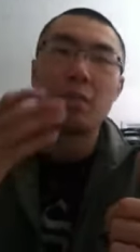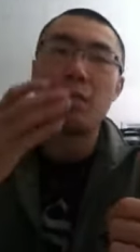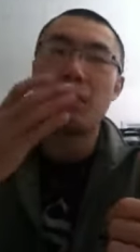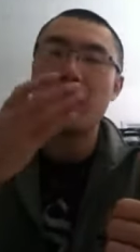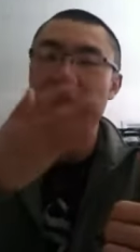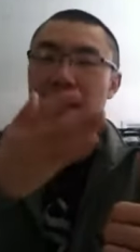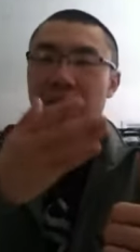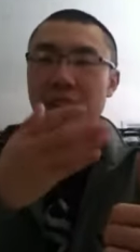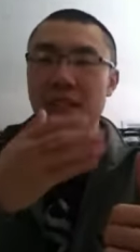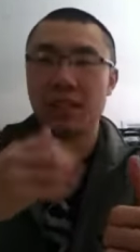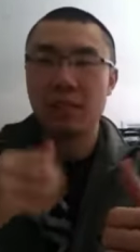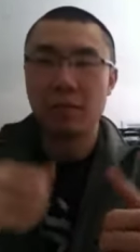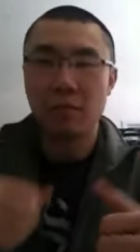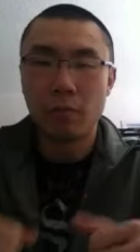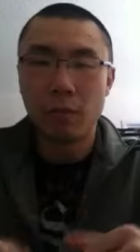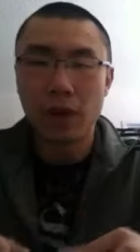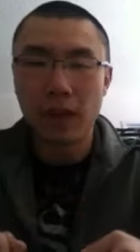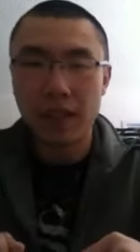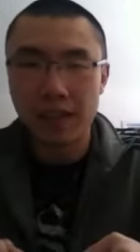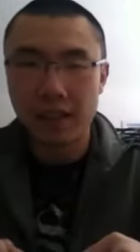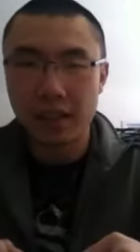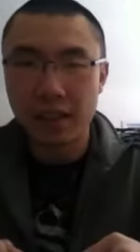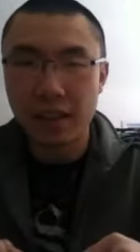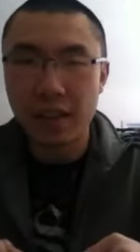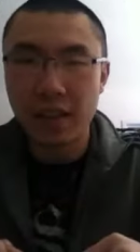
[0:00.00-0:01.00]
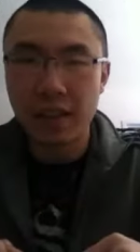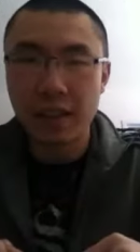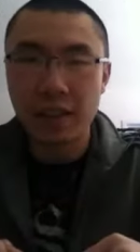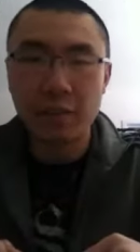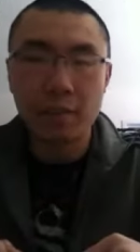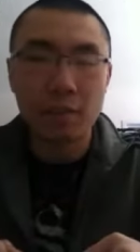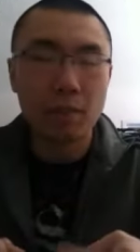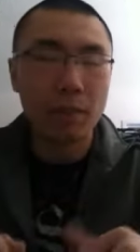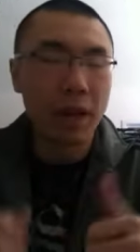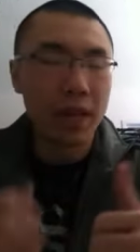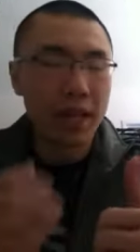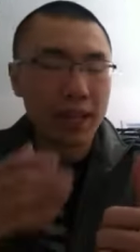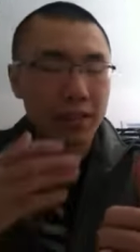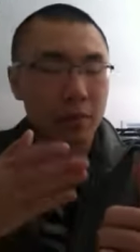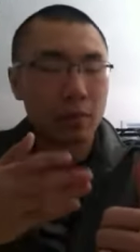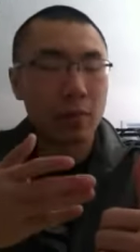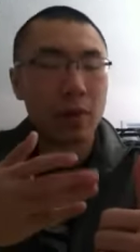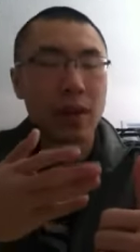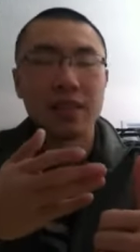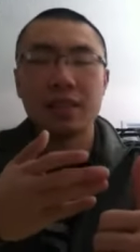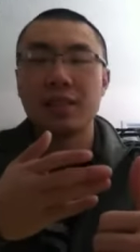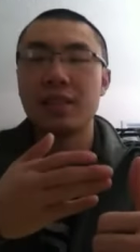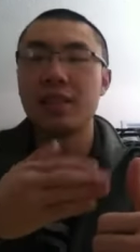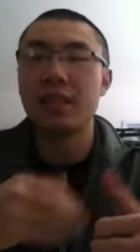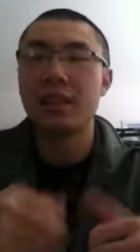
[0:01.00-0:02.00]
best wrestling, best
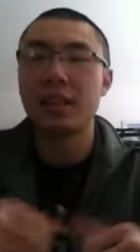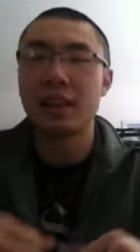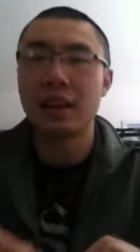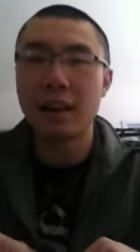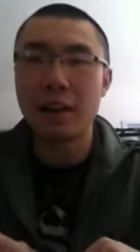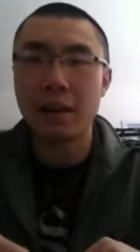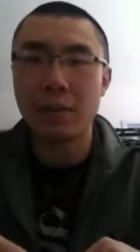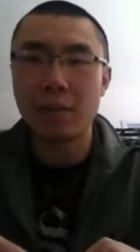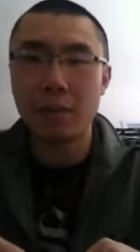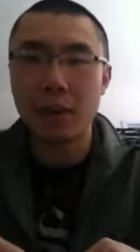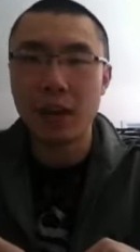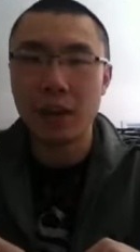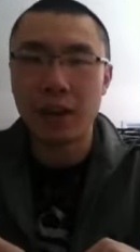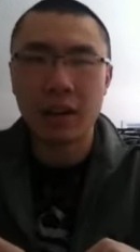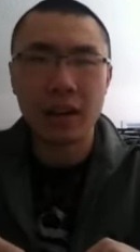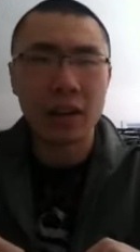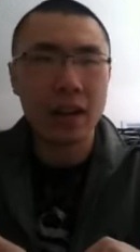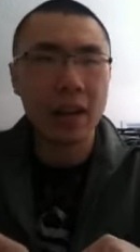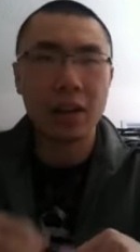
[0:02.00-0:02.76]
wrestling in MMA.